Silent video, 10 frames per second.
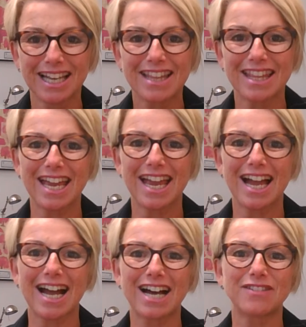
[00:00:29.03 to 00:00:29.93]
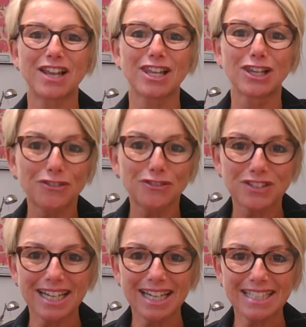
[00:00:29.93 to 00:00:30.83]
They have loved
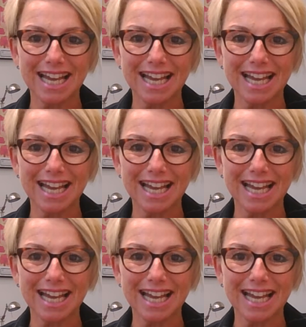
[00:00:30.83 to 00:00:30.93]
it,